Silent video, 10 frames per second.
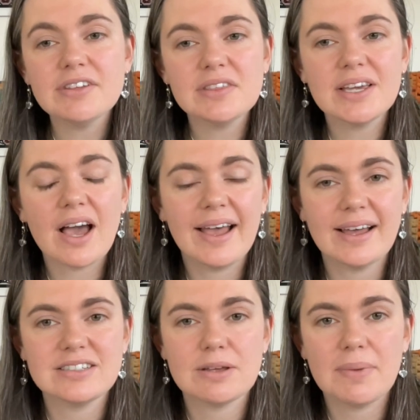thing I
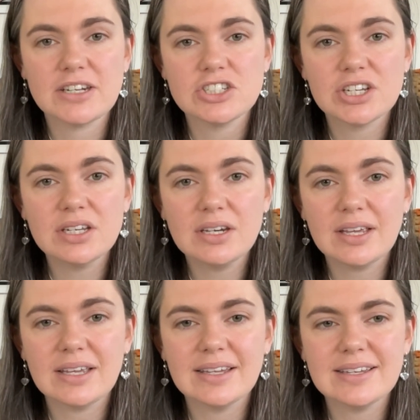had to mention
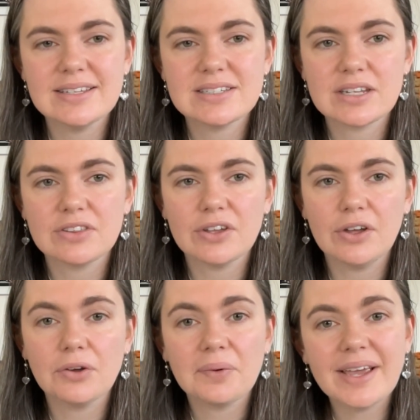is
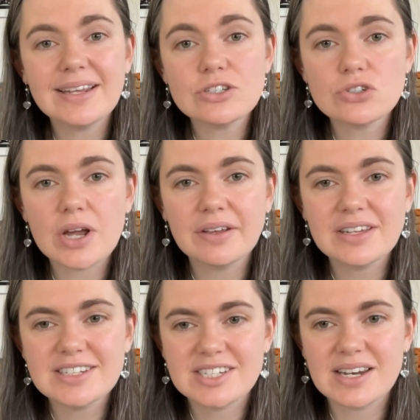the Great
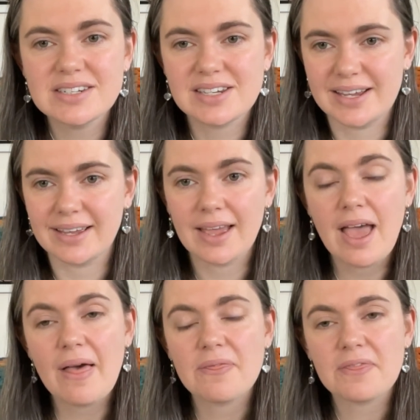Australian Shindig.
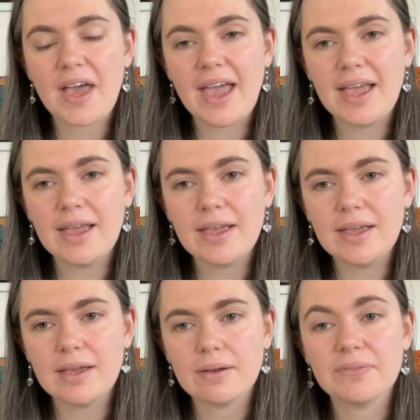
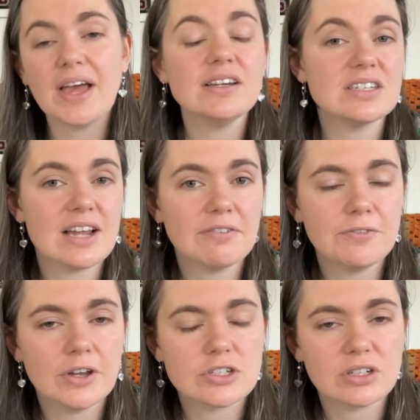That is another
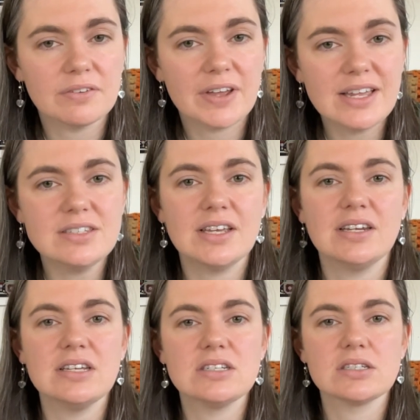virtual event. It
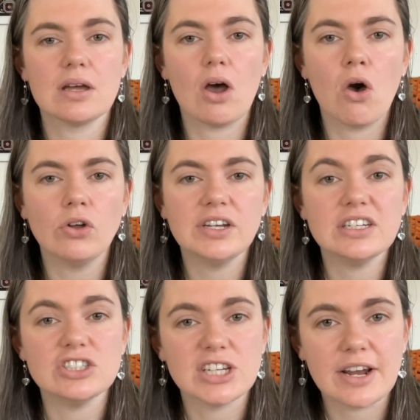is on
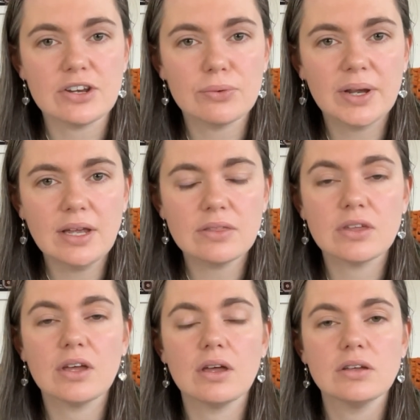in January,
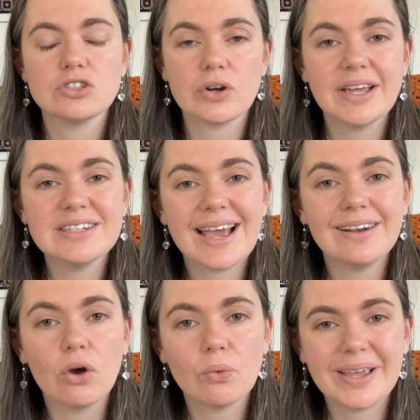the Australia Day
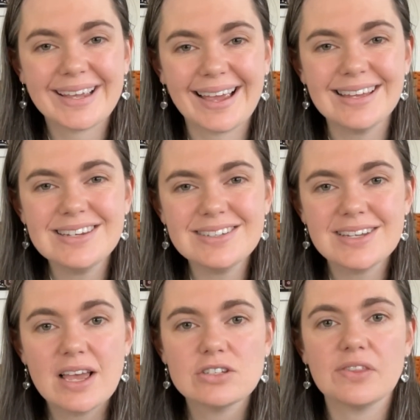long weekend.
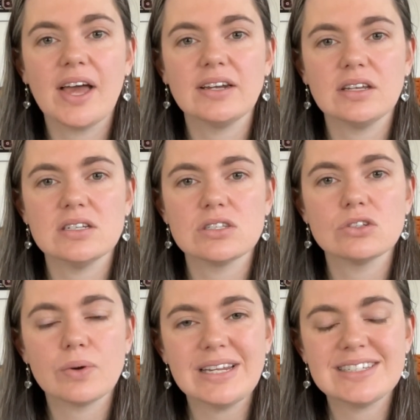So that is the
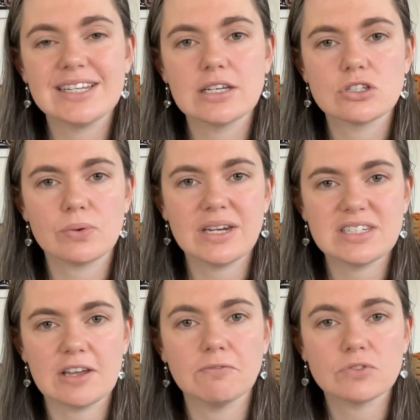26th,
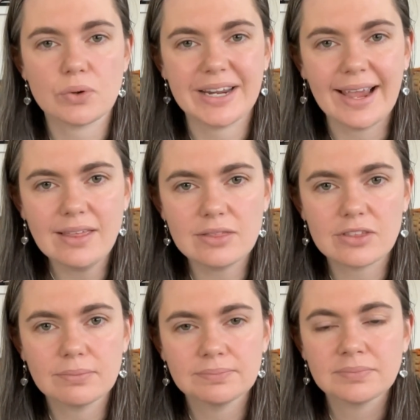27th, 28th.